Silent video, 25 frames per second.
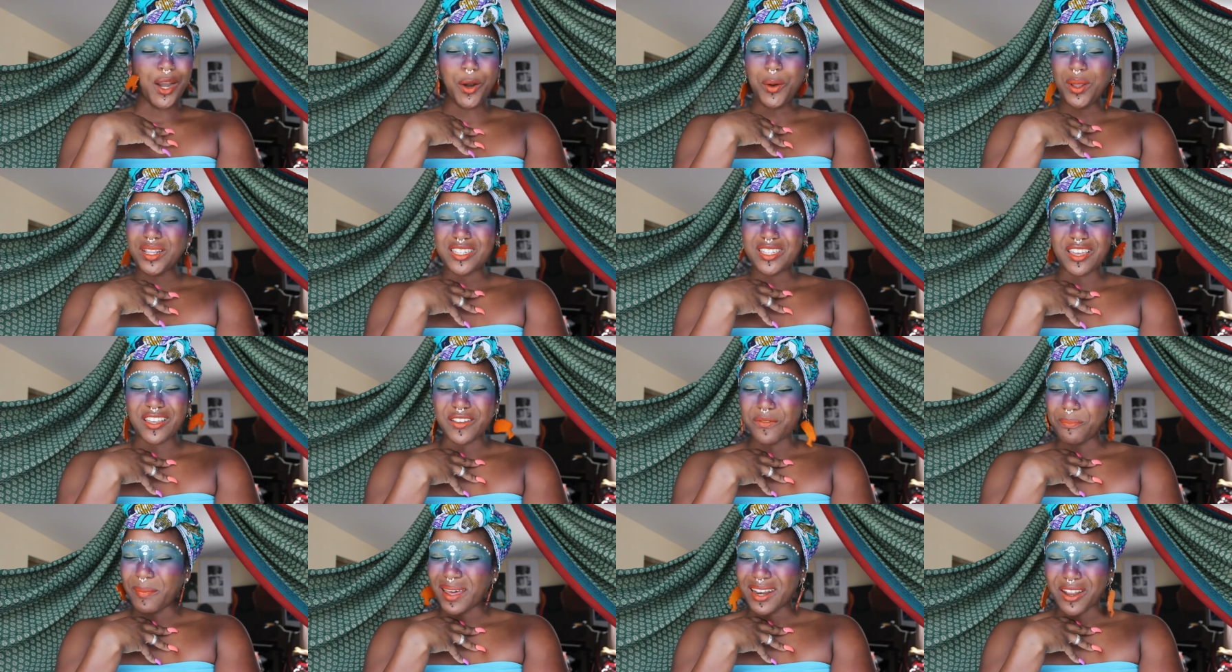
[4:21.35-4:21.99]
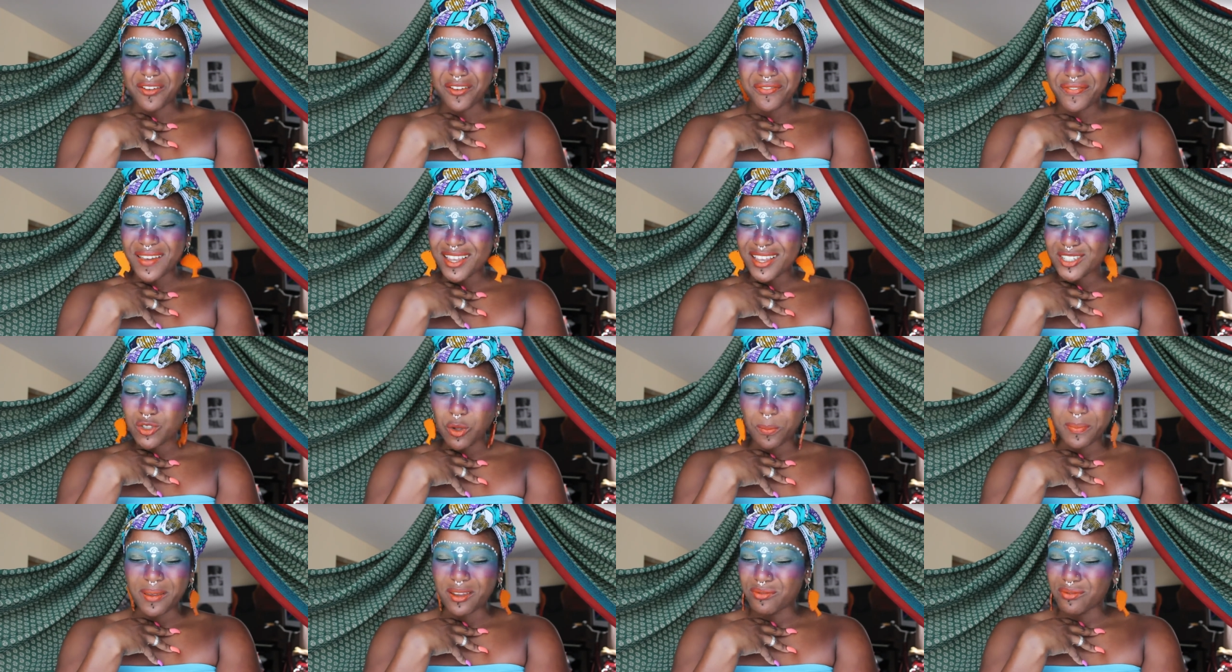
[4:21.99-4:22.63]
I don't know to
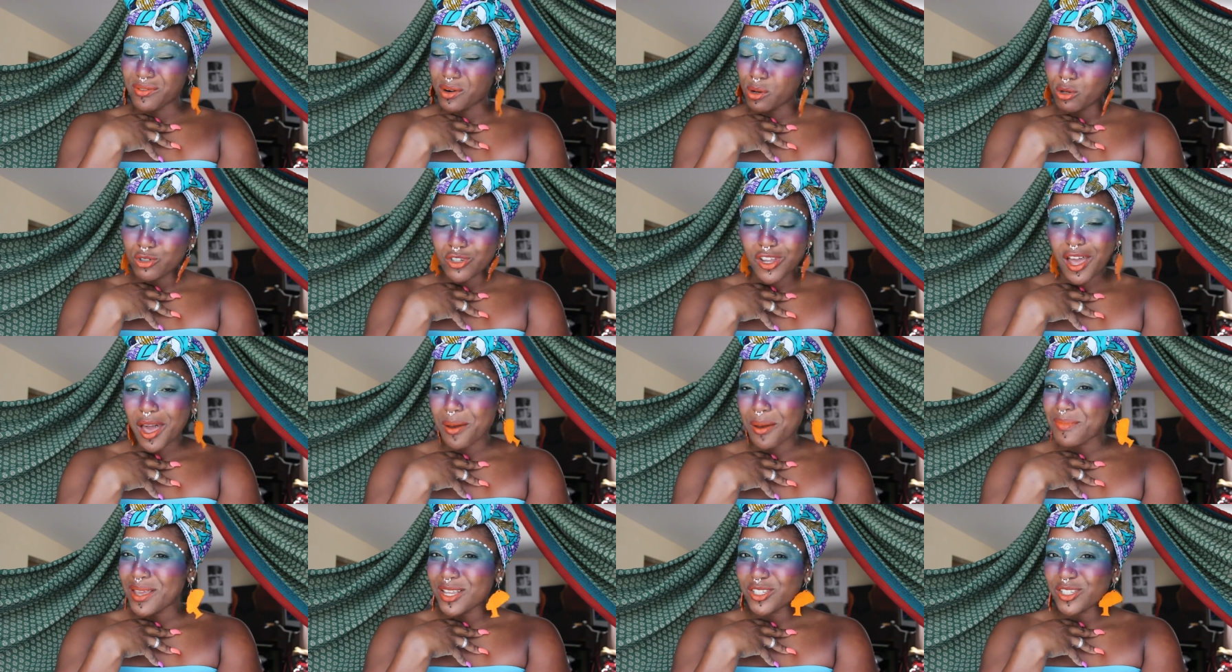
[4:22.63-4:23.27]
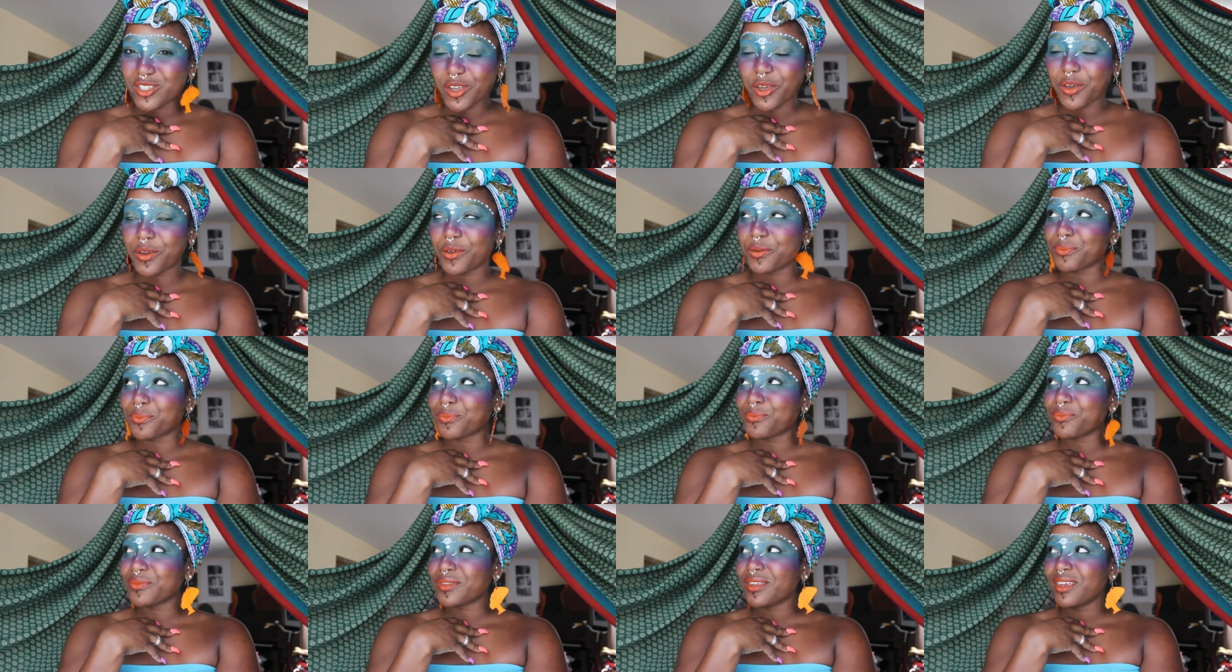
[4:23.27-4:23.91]
manifest or be real, you know what I mean?
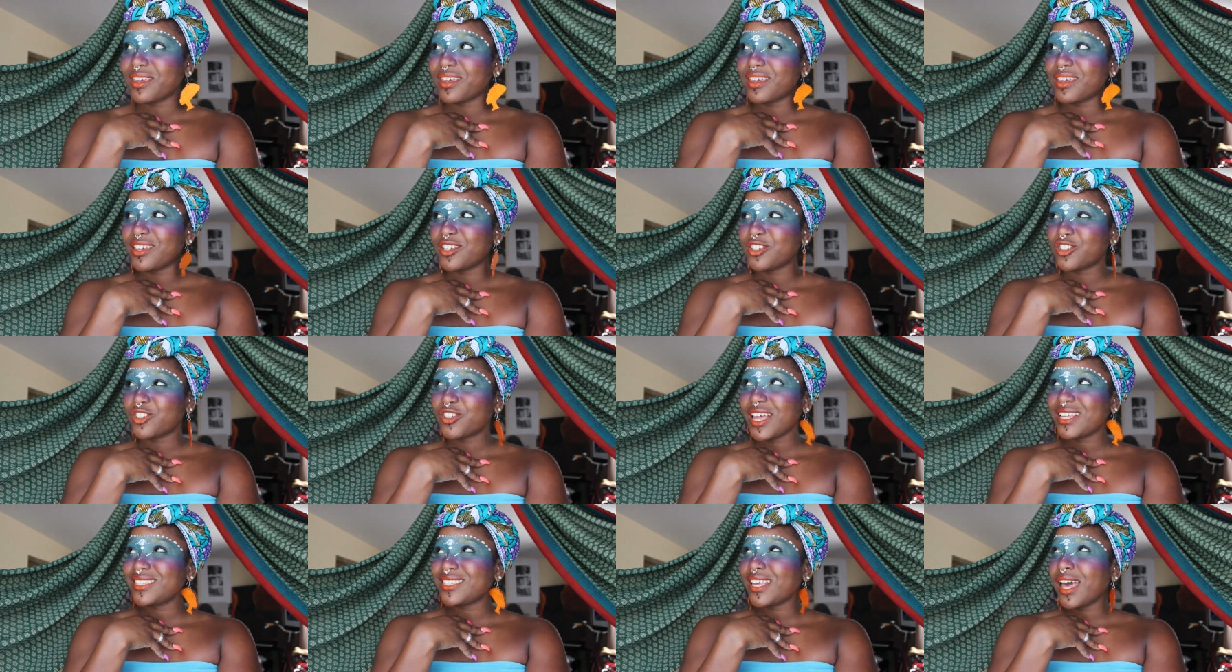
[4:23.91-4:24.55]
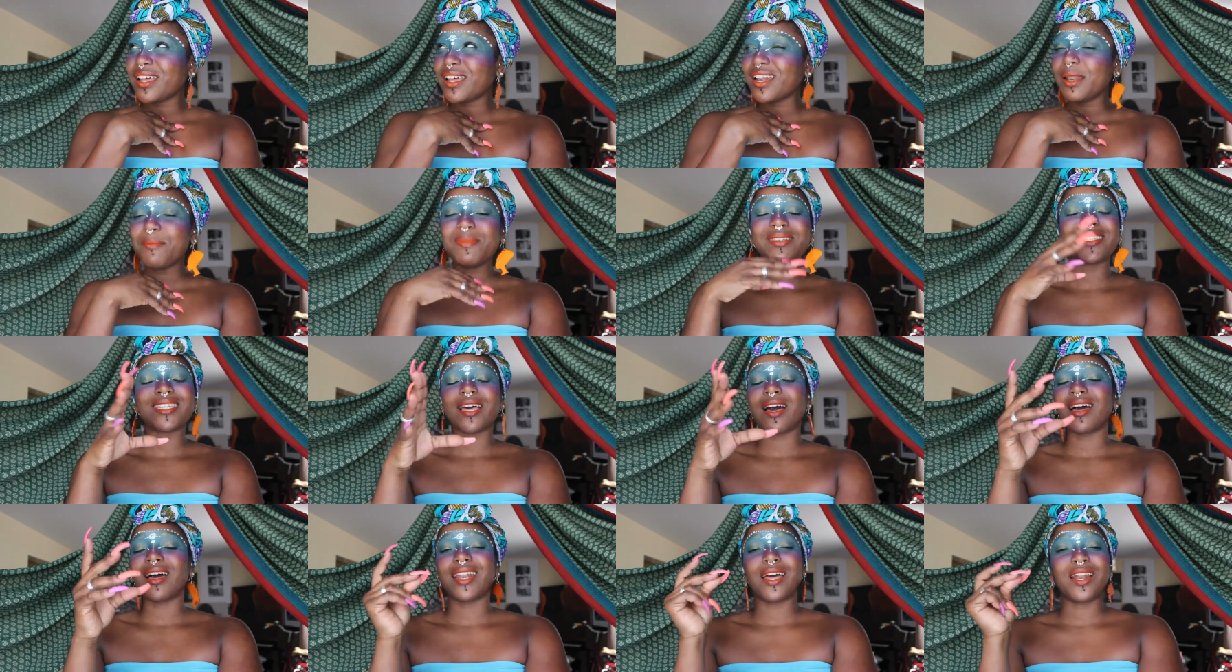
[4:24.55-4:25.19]
So, should I say, let me
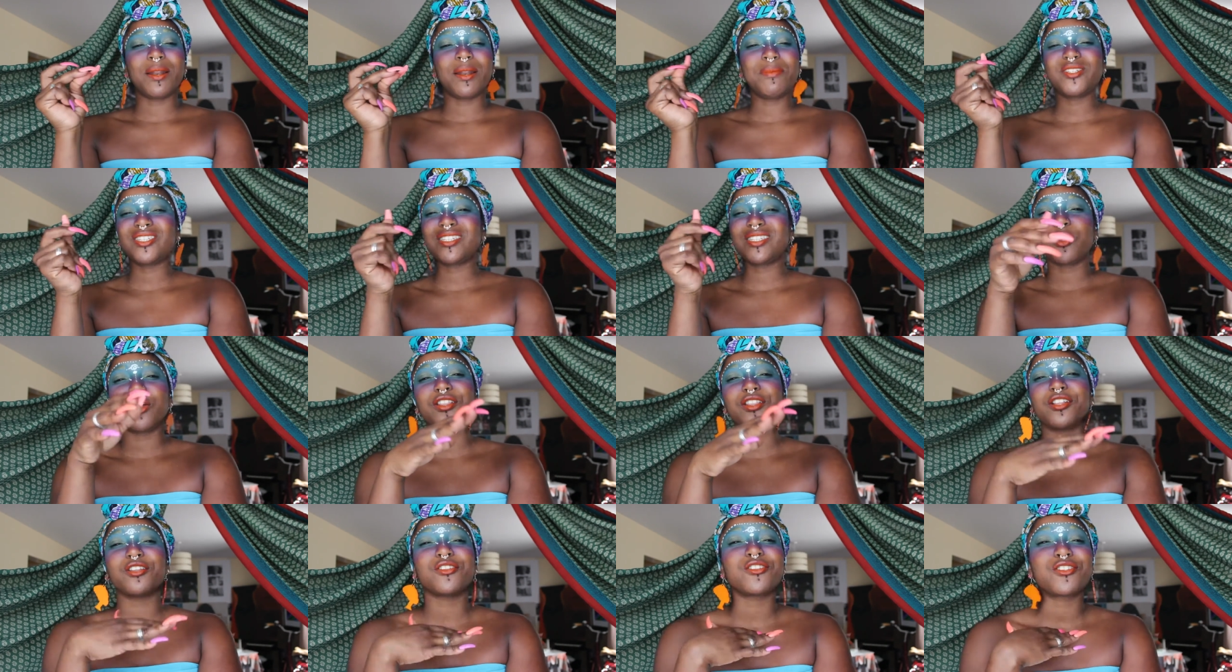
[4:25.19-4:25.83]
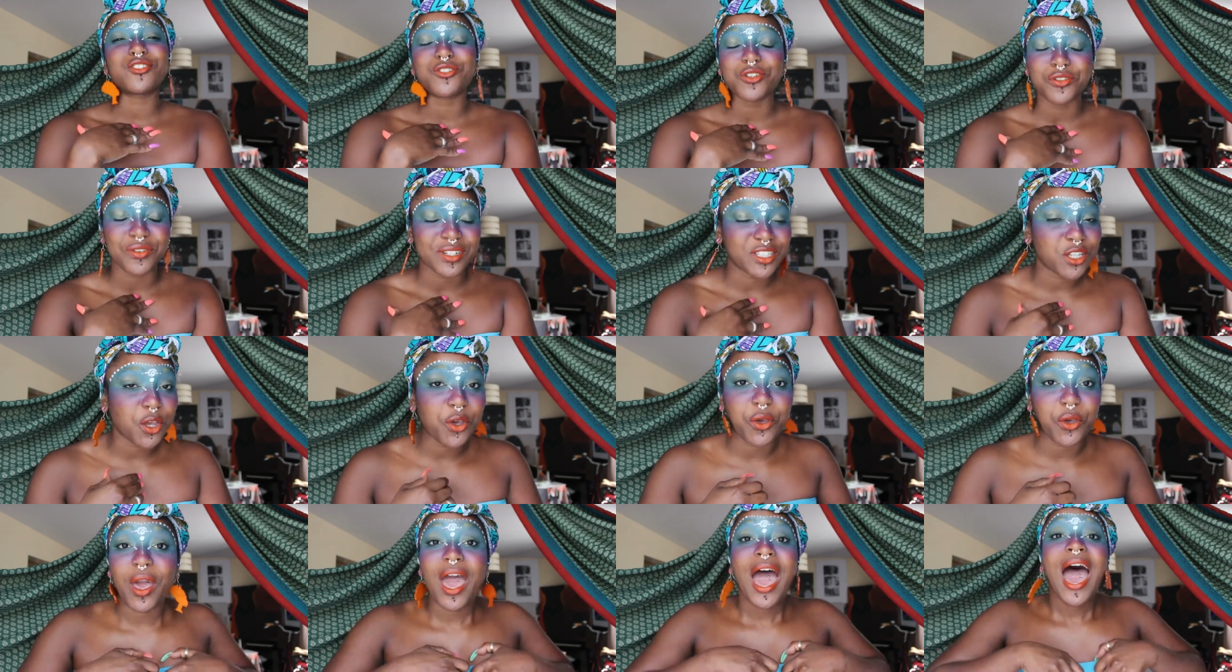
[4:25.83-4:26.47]
say out loud, let me just tell you the story.
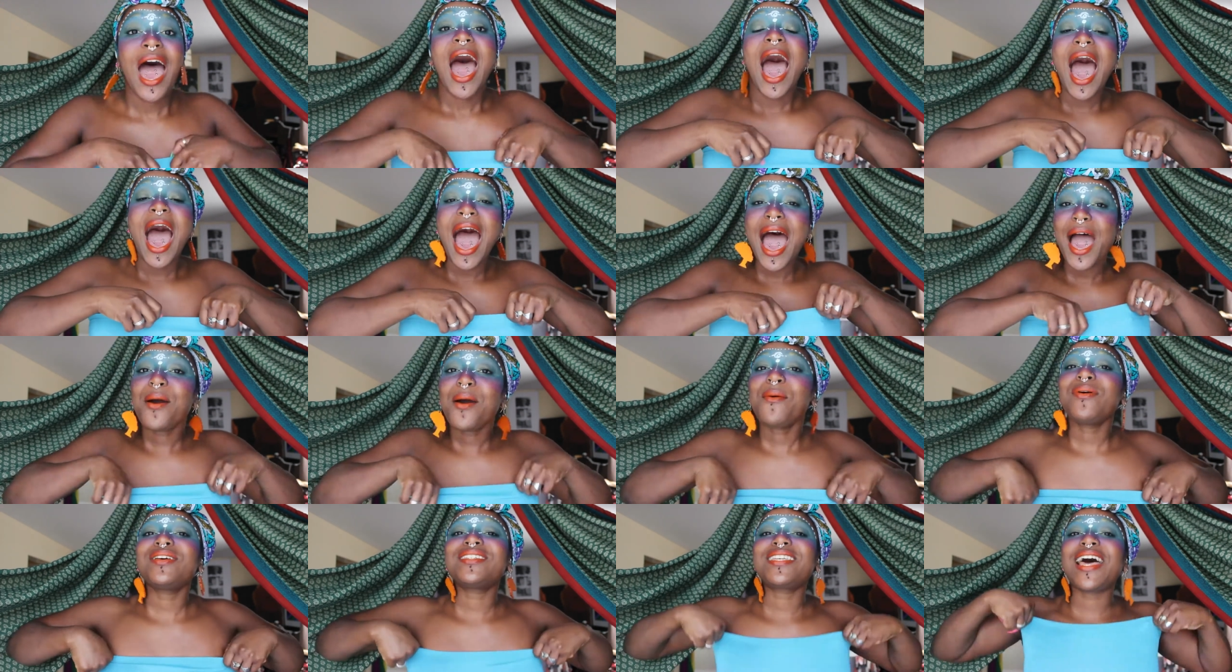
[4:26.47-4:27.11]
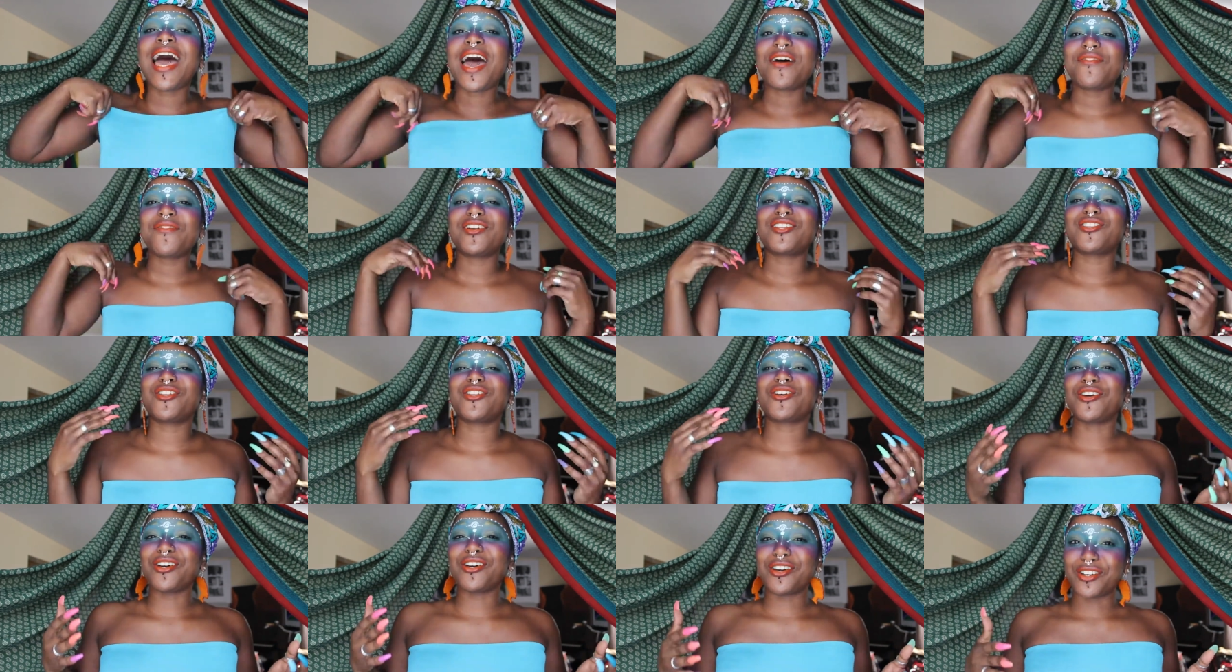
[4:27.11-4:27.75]
So, was having
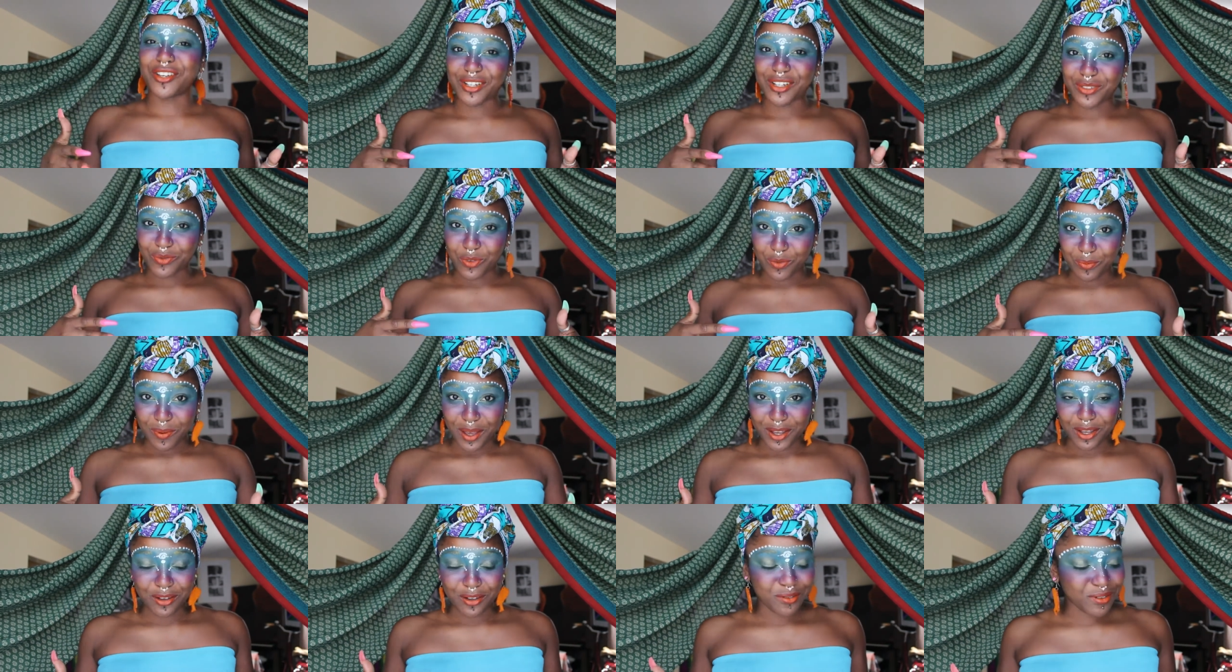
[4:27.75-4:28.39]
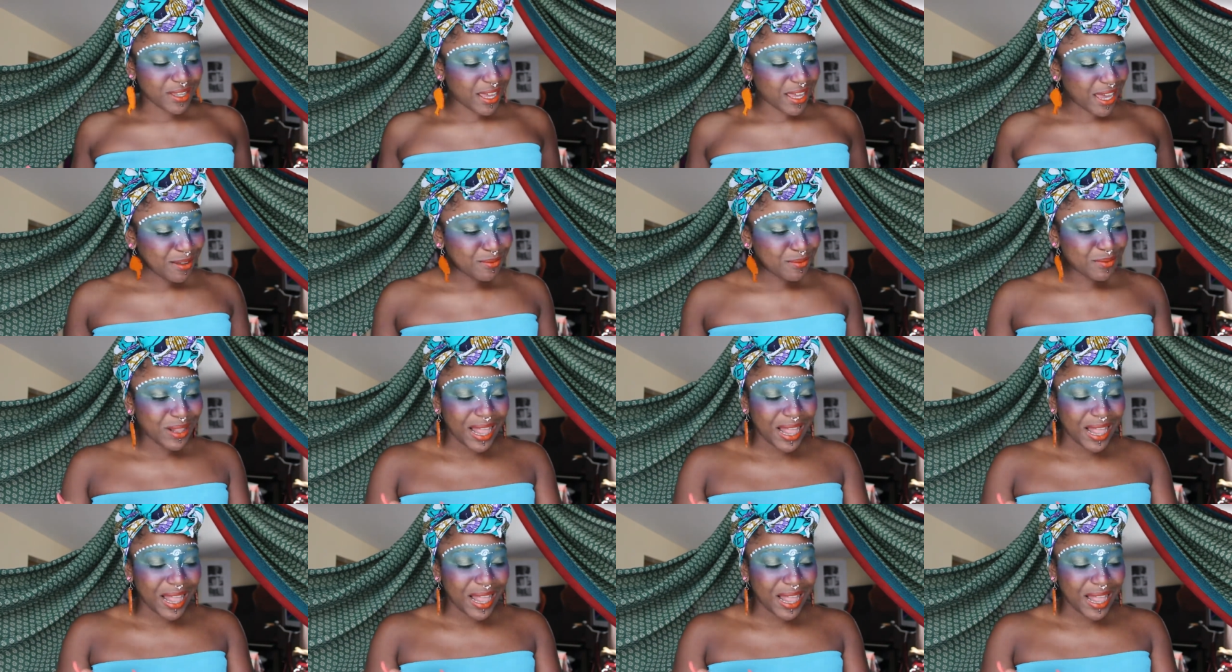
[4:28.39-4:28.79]
the good good with my girl, yeah.